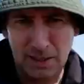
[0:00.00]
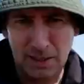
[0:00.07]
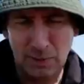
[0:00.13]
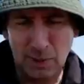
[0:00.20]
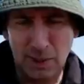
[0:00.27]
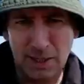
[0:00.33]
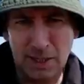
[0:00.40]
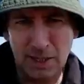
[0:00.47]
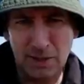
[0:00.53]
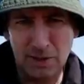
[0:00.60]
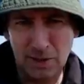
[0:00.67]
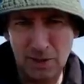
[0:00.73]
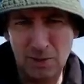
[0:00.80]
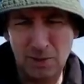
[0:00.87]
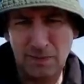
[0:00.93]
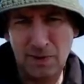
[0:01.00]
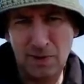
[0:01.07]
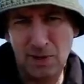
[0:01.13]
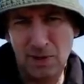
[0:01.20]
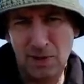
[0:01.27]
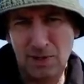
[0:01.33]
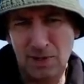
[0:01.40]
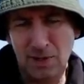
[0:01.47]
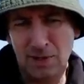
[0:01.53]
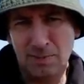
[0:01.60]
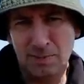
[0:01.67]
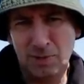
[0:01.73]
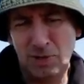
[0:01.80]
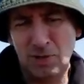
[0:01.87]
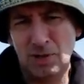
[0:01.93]
And what you can do, of course, is
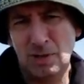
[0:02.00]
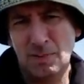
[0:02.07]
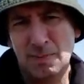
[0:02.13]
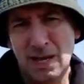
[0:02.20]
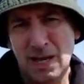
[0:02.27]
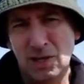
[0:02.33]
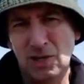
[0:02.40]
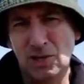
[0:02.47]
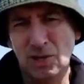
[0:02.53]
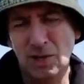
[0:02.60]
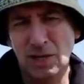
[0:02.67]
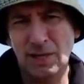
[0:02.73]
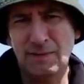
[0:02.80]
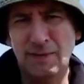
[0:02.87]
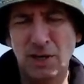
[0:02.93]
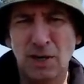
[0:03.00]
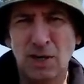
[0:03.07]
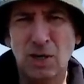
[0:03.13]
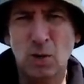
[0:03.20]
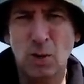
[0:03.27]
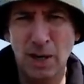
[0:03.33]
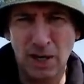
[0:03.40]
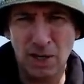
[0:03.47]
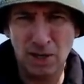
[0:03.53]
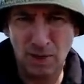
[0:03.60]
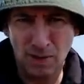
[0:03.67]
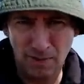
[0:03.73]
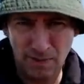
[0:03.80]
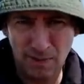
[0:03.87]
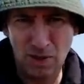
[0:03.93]
just to make sure that you've got a quick
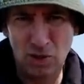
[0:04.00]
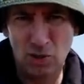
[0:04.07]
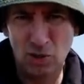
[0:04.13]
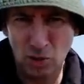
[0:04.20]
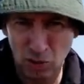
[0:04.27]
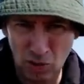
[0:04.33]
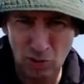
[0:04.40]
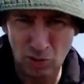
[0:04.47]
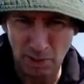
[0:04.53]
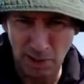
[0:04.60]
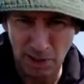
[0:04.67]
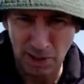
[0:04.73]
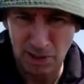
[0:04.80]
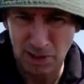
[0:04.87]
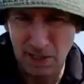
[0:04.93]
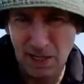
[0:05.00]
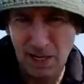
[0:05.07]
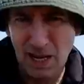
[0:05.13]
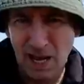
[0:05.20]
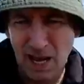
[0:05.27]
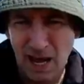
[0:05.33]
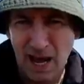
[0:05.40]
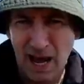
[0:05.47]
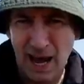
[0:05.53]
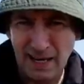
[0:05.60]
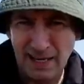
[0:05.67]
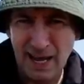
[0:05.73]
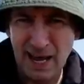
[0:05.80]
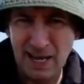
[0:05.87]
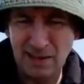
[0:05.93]
enough shutter speed.
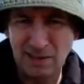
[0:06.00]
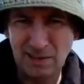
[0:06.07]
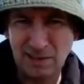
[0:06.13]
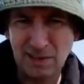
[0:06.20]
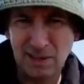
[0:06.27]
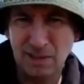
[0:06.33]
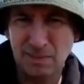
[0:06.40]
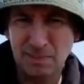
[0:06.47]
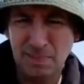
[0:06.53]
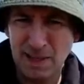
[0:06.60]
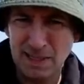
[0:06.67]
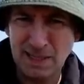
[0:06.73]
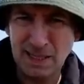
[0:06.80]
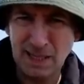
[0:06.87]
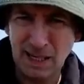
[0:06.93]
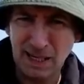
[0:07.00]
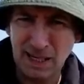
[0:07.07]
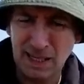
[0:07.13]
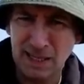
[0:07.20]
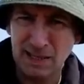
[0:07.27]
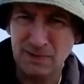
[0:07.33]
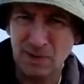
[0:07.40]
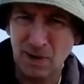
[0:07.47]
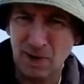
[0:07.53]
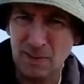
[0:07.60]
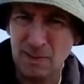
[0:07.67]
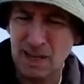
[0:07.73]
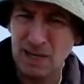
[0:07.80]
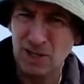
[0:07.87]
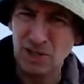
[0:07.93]
Handheld, basically, you've got to
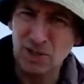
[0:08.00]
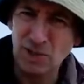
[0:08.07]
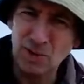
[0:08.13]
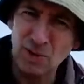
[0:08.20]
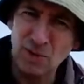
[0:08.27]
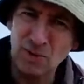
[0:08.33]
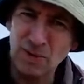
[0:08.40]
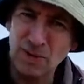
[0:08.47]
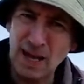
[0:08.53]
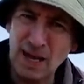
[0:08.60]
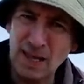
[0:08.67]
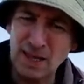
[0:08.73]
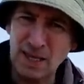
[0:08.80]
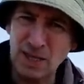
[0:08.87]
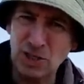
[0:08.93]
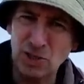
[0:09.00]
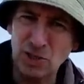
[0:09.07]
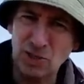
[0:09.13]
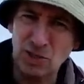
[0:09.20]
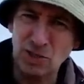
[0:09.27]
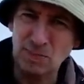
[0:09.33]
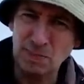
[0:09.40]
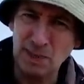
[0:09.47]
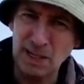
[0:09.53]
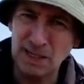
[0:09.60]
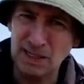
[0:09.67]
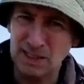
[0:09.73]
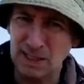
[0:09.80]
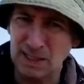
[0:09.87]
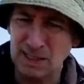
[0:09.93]
make sure that the shutter speed
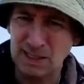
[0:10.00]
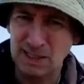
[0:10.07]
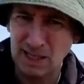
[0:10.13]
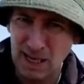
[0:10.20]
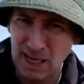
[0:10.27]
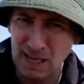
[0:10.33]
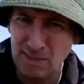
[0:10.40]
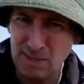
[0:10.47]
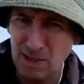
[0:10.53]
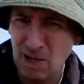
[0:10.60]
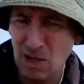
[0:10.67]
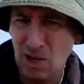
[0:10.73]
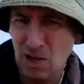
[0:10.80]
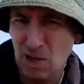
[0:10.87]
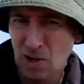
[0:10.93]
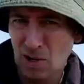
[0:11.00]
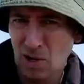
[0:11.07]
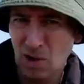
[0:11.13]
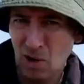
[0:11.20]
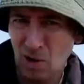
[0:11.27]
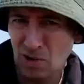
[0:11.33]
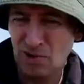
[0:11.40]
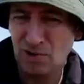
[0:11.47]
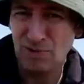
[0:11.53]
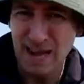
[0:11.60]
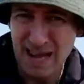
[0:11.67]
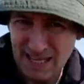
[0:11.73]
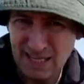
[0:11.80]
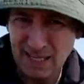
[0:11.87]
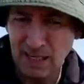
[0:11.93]
is the same or
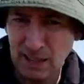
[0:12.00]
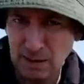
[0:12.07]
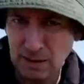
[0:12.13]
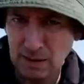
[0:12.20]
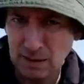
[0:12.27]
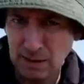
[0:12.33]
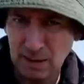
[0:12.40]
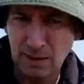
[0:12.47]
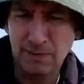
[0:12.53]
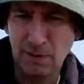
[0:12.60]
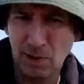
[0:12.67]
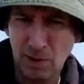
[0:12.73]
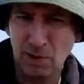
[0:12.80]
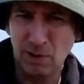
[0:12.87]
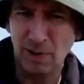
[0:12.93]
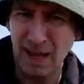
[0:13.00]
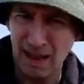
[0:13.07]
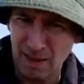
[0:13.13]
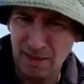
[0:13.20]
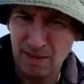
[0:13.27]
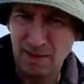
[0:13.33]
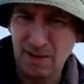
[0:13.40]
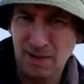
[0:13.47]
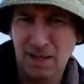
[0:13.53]
greater than the focal length.